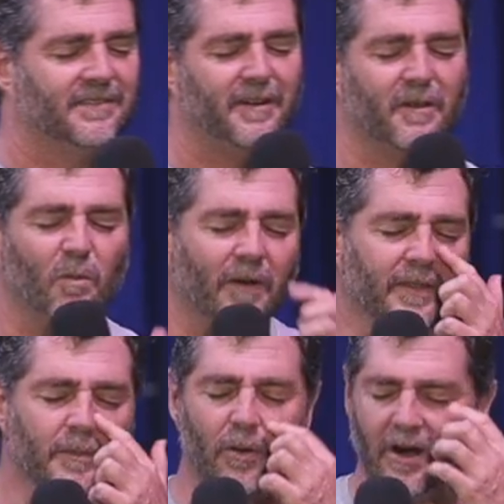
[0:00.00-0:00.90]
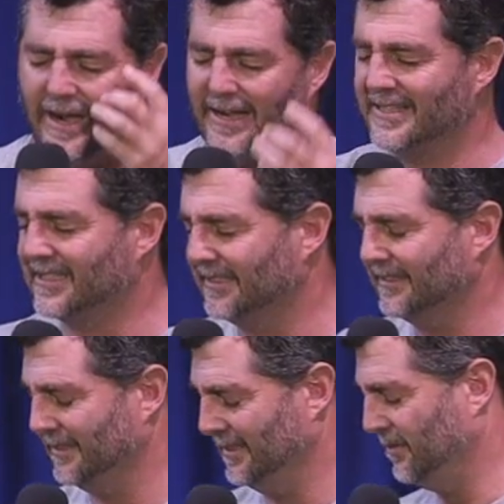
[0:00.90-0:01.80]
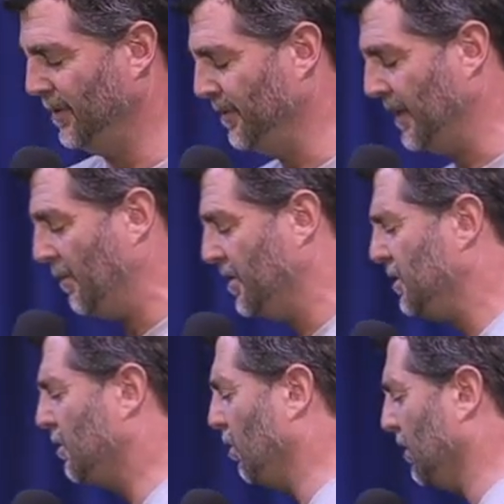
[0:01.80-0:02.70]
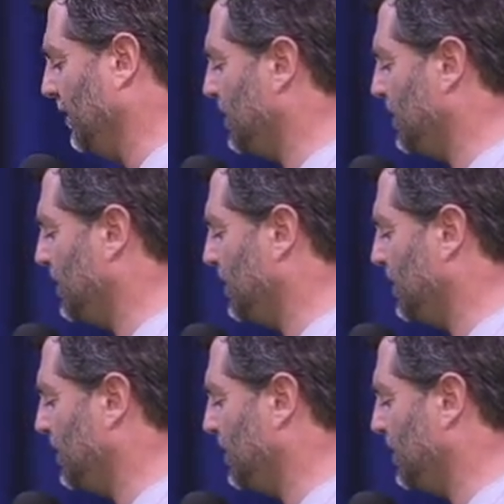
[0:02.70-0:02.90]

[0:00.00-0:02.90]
Father, won the prize one that which you called